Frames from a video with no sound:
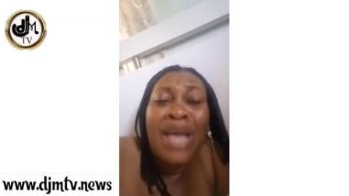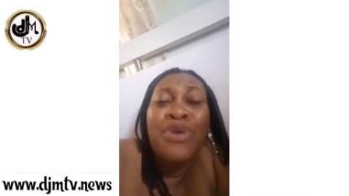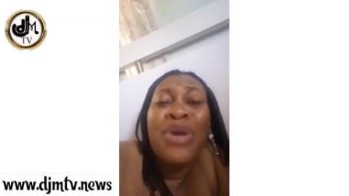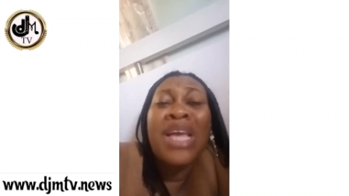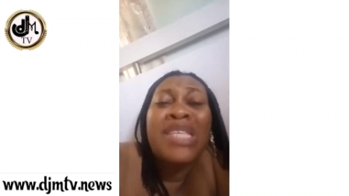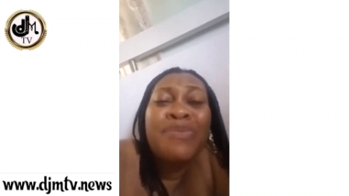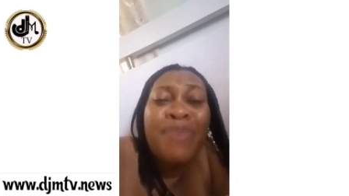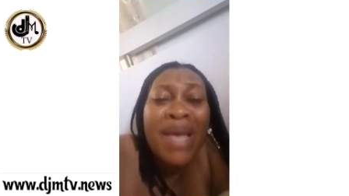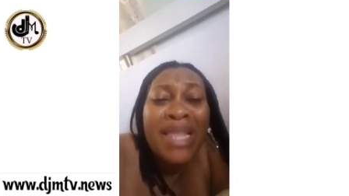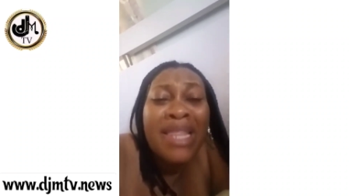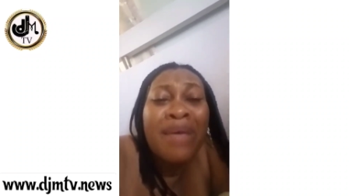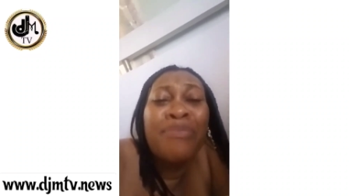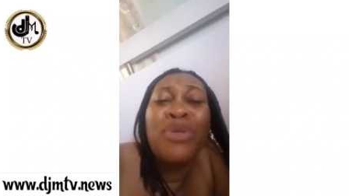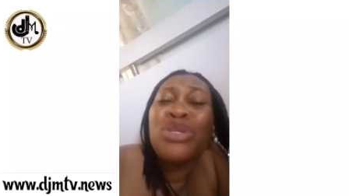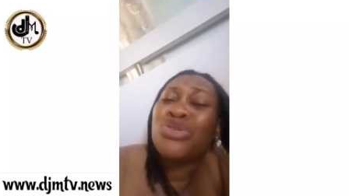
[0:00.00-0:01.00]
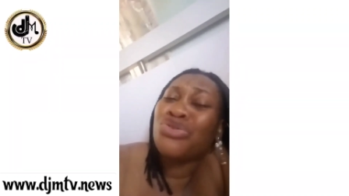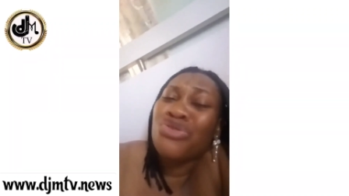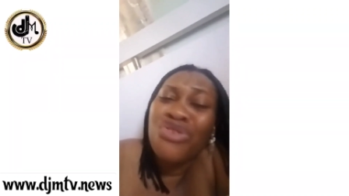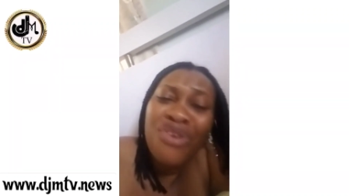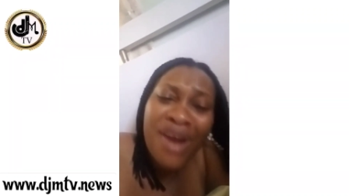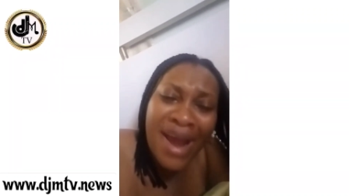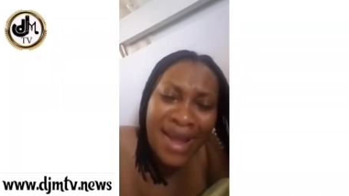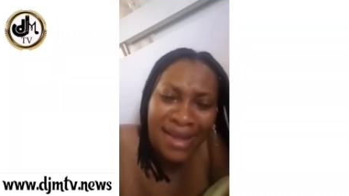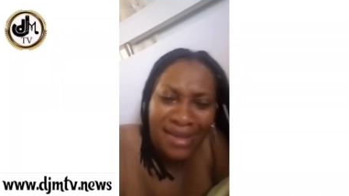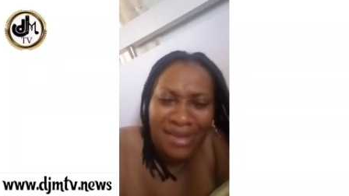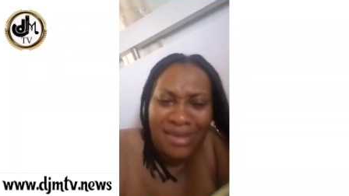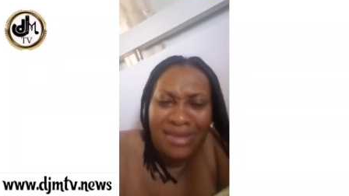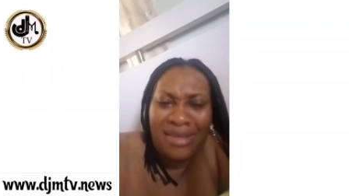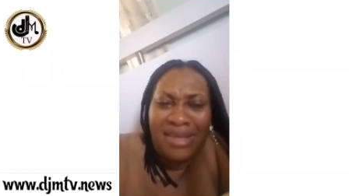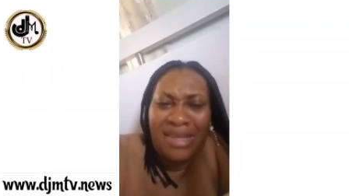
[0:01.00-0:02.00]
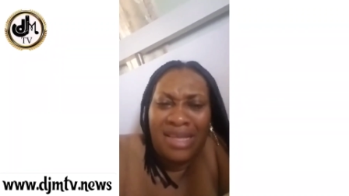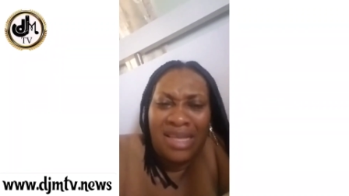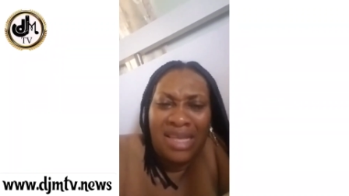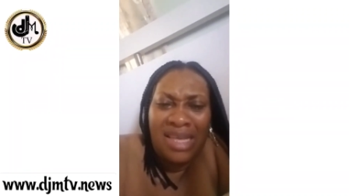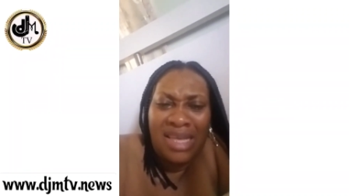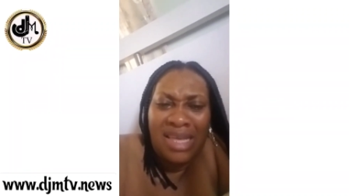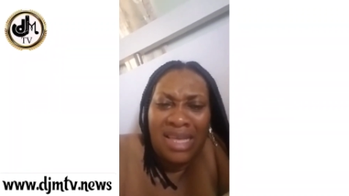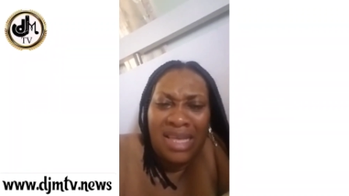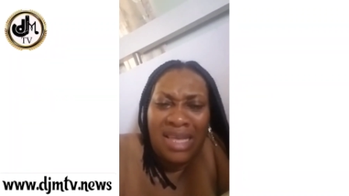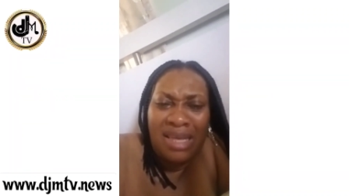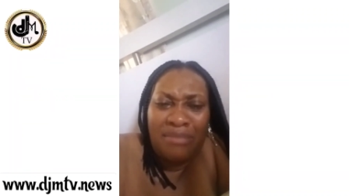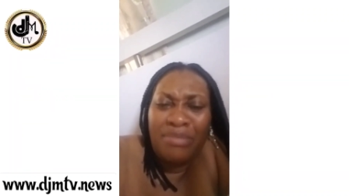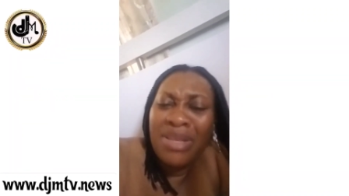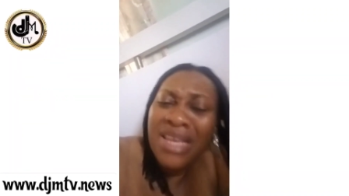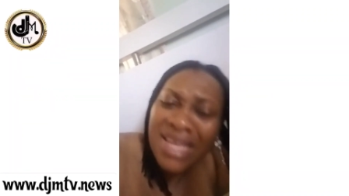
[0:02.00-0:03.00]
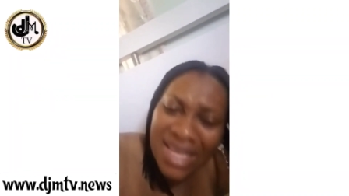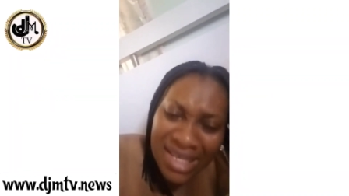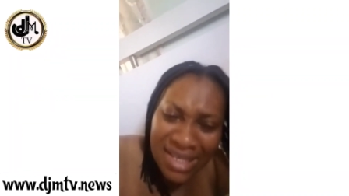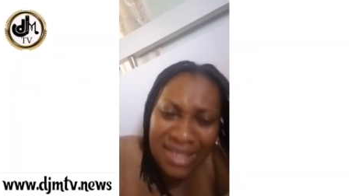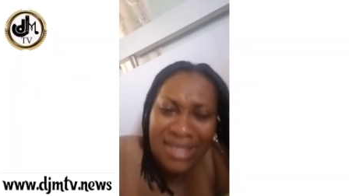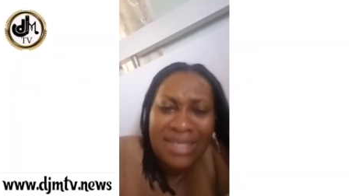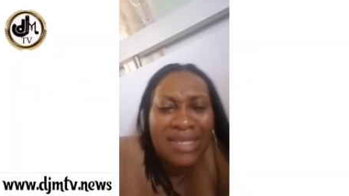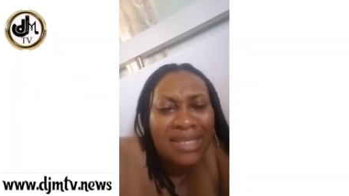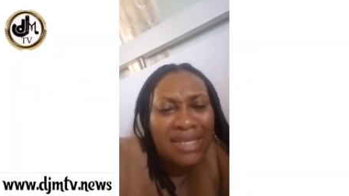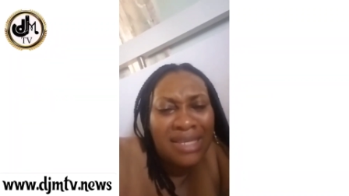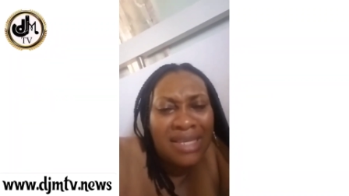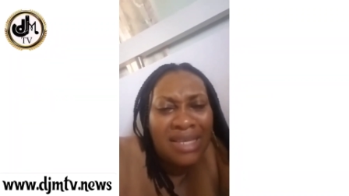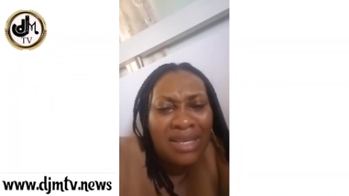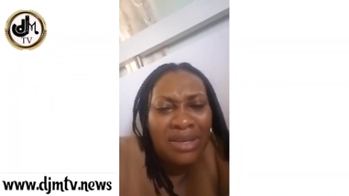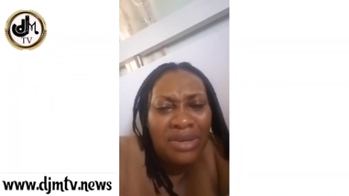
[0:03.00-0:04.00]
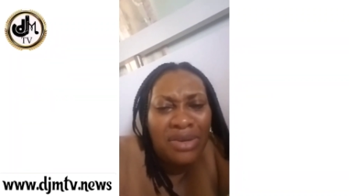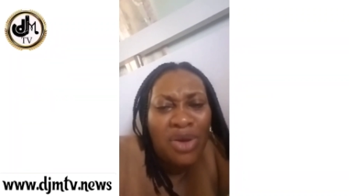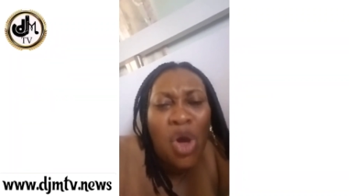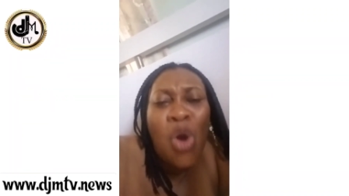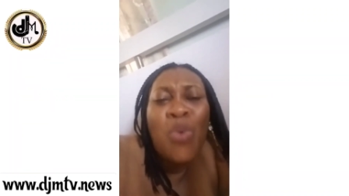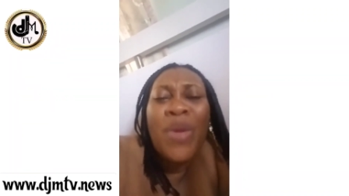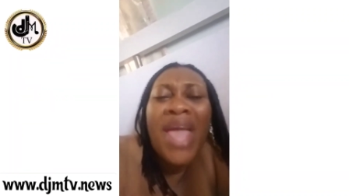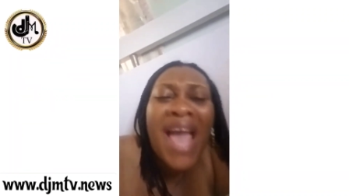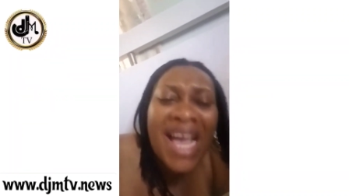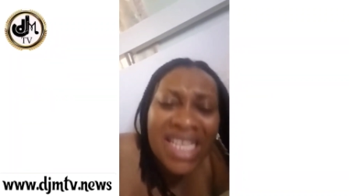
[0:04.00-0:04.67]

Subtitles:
And you expect them not to cry. Please, All we